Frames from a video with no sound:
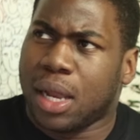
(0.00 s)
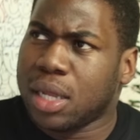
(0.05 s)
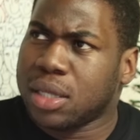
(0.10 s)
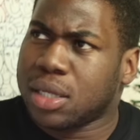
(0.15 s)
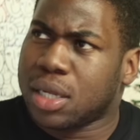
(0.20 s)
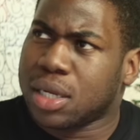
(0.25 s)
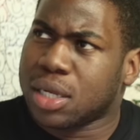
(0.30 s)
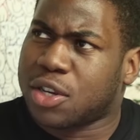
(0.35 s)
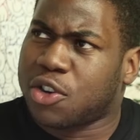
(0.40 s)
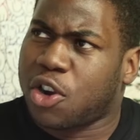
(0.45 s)

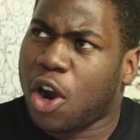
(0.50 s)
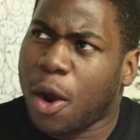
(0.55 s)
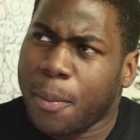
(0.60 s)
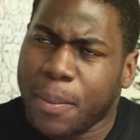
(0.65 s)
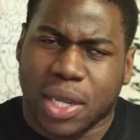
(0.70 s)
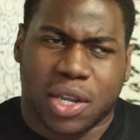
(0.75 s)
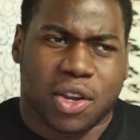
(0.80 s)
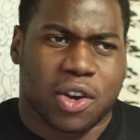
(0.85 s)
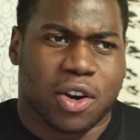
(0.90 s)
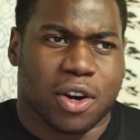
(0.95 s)
London
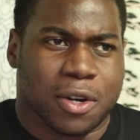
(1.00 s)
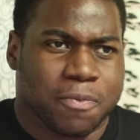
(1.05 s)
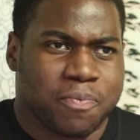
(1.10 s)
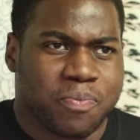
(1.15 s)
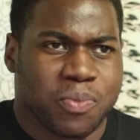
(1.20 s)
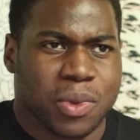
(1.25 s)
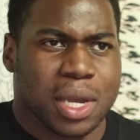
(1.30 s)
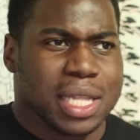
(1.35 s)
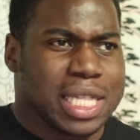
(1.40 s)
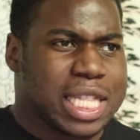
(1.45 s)
Comic
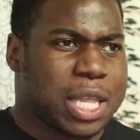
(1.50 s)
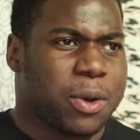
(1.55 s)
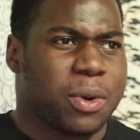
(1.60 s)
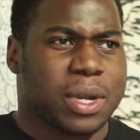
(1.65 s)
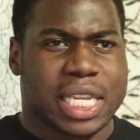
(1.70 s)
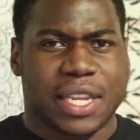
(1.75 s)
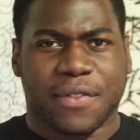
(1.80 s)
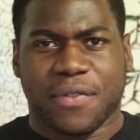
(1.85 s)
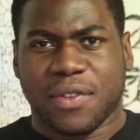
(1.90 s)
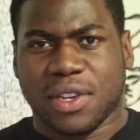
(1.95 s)
Con, they
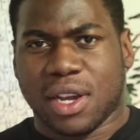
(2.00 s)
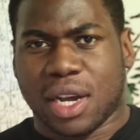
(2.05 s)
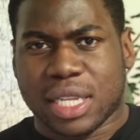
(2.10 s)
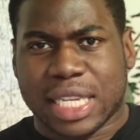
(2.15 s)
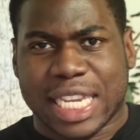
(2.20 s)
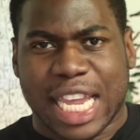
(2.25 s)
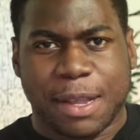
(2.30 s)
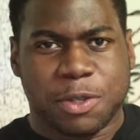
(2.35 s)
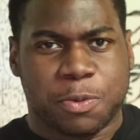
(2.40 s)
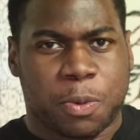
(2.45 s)
were giving
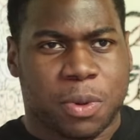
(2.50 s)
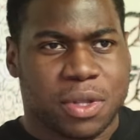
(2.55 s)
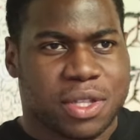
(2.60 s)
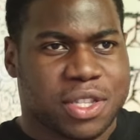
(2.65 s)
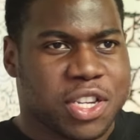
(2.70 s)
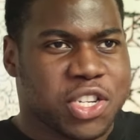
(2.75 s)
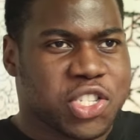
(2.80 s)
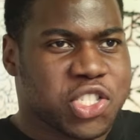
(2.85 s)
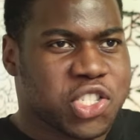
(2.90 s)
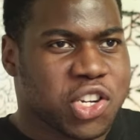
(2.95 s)
out GameSpot
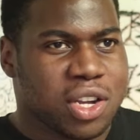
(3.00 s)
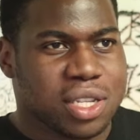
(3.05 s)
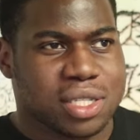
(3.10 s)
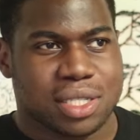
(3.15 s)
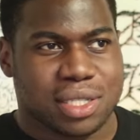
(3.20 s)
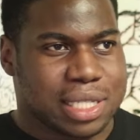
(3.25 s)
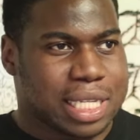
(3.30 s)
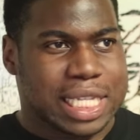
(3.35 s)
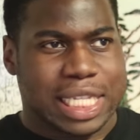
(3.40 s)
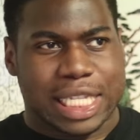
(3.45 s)

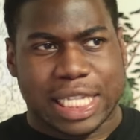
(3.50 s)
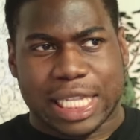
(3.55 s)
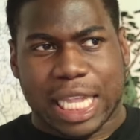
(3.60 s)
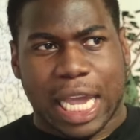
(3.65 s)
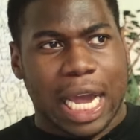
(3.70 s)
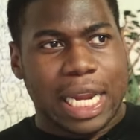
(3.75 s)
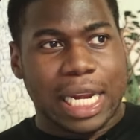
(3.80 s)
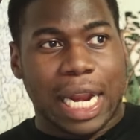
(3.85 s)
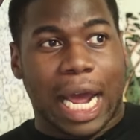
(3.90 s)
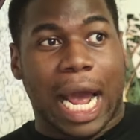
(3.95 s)
t-shirts
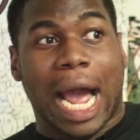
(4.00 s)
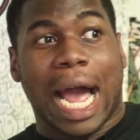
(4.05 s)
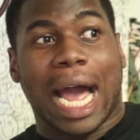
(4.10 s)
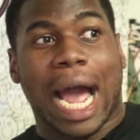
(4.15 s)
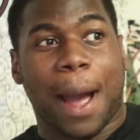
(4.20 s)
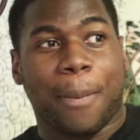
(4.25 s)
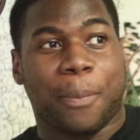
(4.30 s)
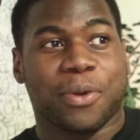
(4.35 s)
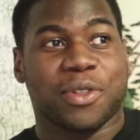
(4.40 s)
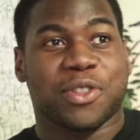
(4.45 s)
and I
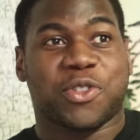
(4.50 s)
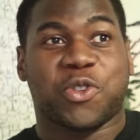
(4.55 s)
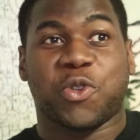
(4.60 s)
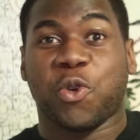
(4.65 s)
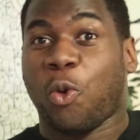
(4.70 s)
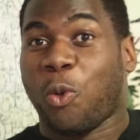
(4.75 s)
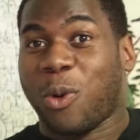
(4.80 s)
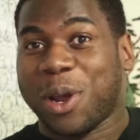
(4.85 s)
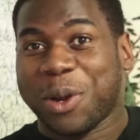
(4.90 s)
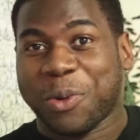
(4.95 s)
happened to
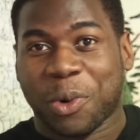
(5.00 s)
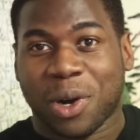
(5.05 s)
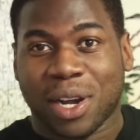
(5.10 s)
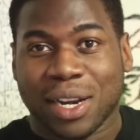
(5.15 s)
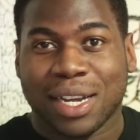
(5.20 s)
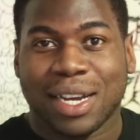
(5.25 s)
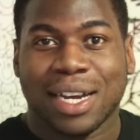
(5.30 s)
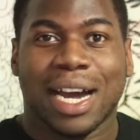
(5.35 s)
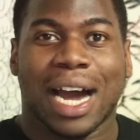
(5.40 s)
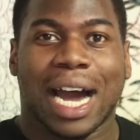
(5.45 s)
win
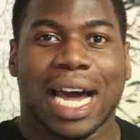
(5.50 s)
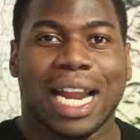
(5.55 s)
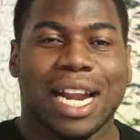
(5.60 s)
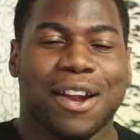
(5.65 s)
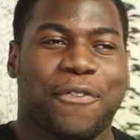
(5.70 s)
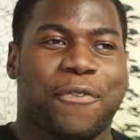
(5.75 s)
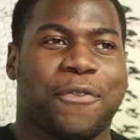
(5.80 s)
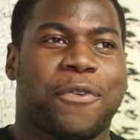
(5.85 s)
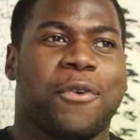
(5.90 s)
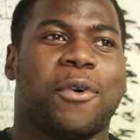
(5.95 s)
one, and
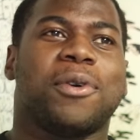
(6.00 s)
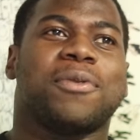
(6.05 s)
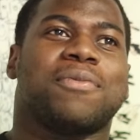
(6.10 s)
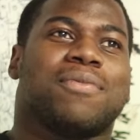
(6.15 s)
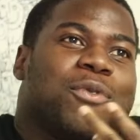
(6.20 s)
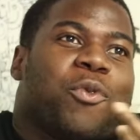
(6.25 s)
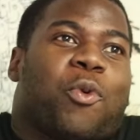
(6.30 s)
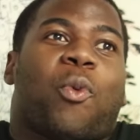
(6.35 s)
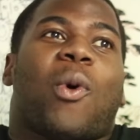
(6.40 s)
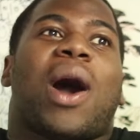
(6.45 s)
I thought,
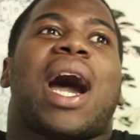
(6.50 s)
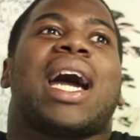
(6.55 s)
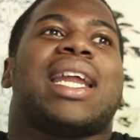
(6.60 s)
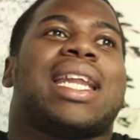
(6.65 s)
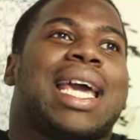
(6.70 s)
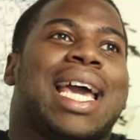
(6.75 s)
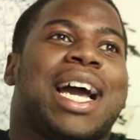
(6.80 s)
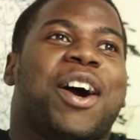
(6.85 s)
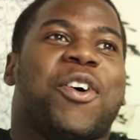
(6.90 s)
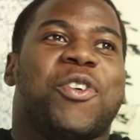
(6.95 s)
why
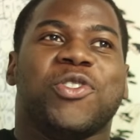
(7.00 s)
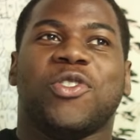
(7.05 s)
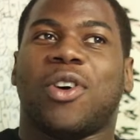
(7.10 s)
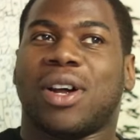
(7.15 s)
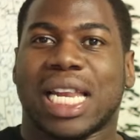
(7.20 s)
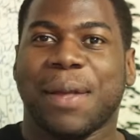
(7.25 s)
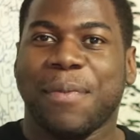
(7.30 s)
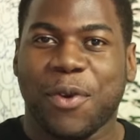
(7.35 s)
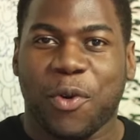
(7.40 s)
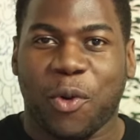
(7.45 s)
the hell
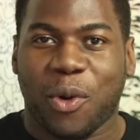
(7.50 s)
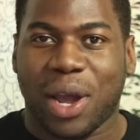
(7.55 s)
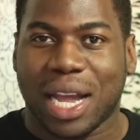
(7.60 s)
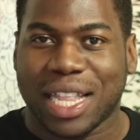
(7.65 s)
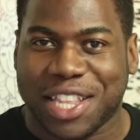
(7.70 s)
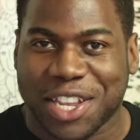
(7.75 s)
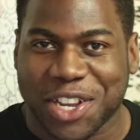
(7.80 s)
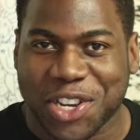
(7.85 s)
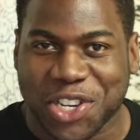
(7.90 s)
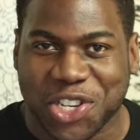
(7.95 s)
not? Let me wear
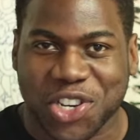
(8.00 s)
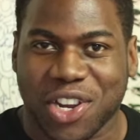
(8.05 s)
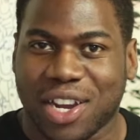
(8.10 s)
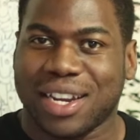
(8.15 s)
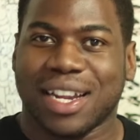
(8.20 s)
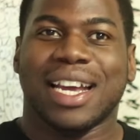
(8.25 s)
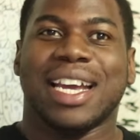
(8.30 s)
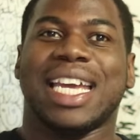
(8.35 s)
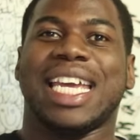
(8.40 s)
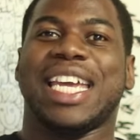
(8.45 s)
a
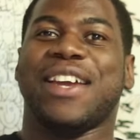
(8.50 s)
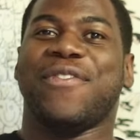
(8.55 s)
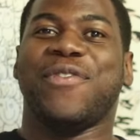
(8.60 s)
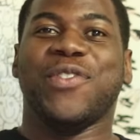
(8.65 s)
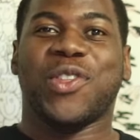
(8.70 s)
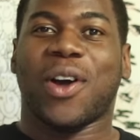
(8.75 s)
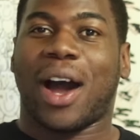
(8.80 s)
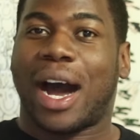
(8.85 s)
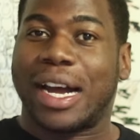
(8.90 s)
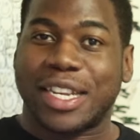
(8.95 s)
t-shirt
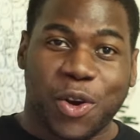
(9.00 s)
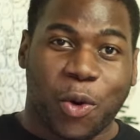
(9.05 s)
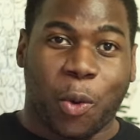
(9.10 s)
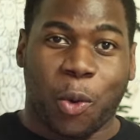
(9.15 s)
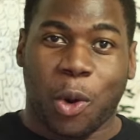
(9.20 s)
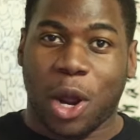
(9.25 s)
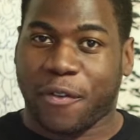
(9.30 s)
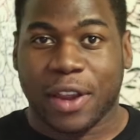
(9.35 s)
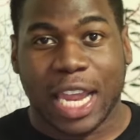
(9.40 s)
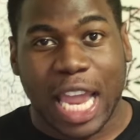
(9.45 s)
even though I don't
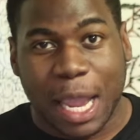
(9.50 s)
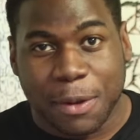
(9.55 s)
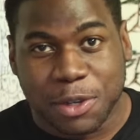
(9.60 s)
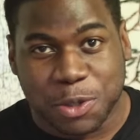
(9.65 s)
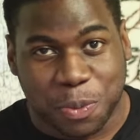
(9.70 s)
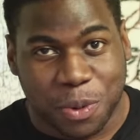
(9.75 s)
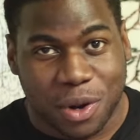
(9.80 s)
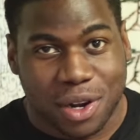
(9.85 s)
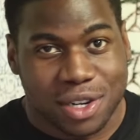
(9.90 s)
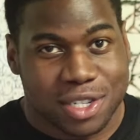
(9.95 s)
work for
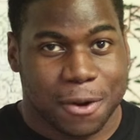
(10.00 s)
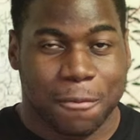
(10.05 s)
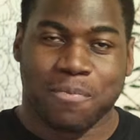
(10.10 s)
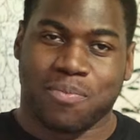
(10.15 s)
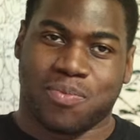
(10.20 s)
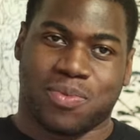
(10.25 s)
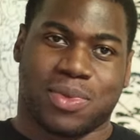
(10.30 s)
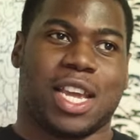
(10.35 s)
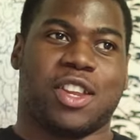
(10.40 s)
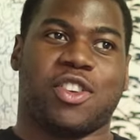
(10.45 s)
GameSpot.
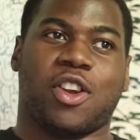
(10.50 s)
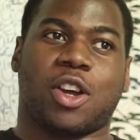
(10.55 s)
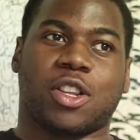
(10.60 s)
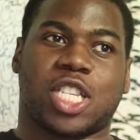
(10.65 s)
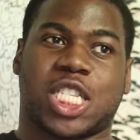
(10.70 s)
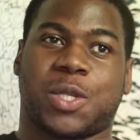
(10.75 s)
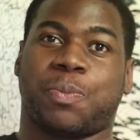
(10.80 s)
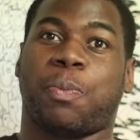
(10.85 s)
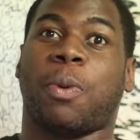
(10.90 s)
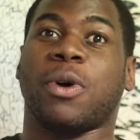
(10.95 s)
They're not
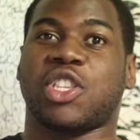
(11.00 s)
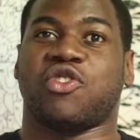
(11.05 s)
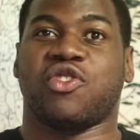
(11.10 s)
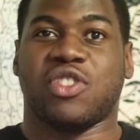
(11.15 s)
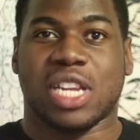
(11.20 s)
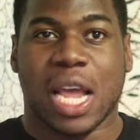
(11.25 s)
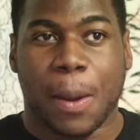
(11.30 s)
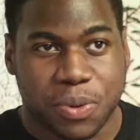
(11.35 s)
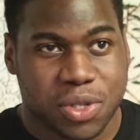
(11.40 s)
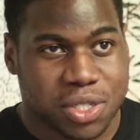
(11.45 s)

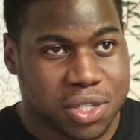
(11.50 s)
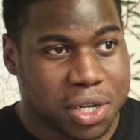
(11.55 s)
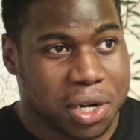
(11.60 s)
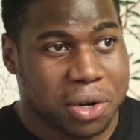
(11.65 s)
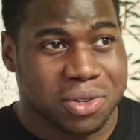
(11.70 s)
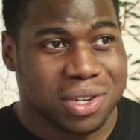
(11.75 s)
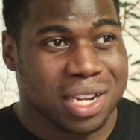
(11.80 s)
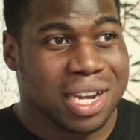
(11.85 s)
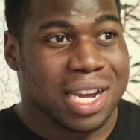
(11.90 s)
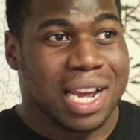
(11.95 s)
sponsoring the
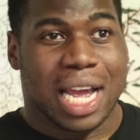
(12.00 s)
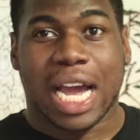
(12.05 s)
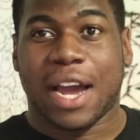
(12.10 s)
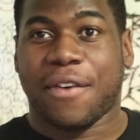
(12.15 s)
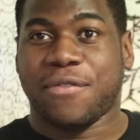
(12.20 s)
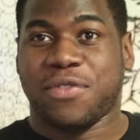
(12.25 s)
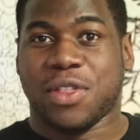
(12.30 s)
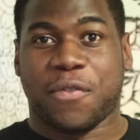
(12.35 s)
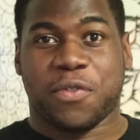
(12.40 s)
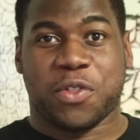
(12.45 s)
episode. I
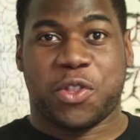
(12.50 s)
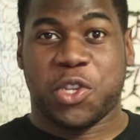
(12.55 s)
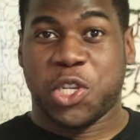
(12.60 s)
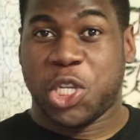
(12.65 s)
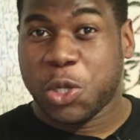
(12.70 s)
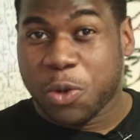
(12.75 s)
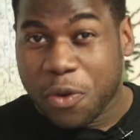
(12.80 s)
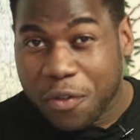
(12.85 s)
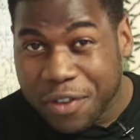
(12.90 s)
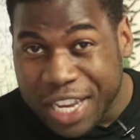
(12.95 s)
have nothing to
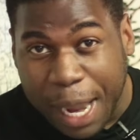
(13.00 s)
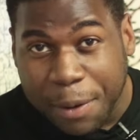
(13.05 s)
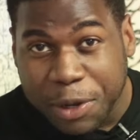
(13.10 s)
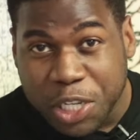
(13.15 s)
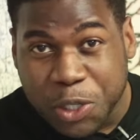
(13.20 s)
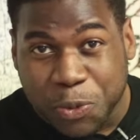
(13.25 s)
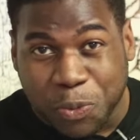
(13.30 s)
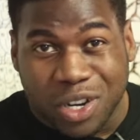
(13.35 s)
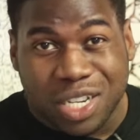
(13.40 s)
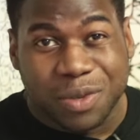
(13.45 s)
do with
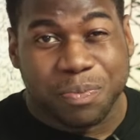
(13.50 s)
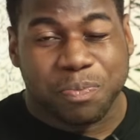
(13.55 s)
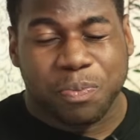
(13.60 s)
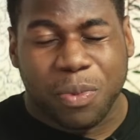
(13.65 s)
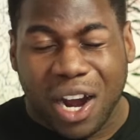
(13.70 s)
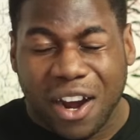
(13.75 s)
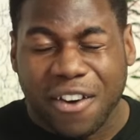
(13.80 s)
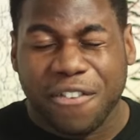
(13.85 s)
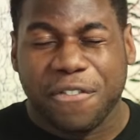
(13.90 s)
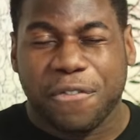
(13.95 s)
GameSpot,
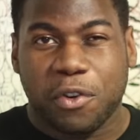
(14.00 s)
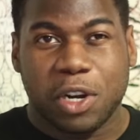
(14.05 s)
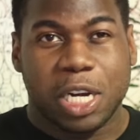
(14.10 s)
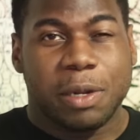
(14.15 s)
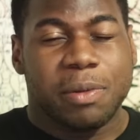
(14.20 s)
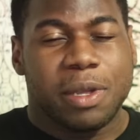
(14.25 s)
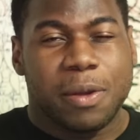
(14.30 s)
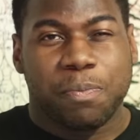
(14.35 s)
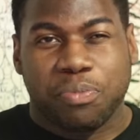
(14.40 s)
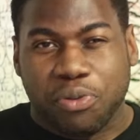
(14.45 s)
but I thought
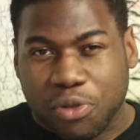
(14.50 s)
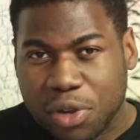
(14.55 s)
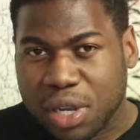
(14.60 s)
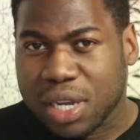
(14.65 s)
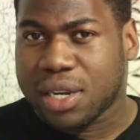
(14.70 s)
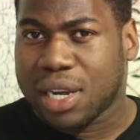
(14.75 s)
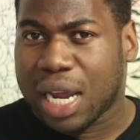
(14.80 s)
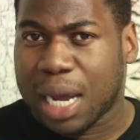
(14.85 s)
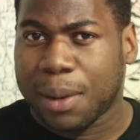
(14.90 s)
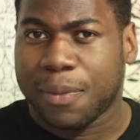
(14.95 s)
it'd be
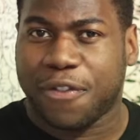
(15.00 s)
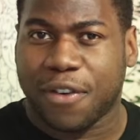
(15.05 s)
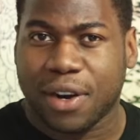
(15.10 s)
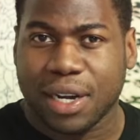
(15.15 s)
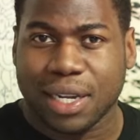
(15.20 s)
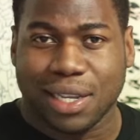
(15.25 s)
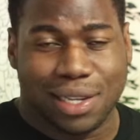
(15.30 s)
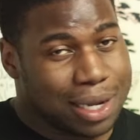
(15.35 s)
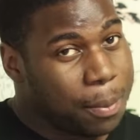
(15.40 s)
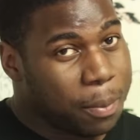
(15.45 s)
pretty damn
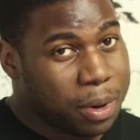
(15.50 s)
funny.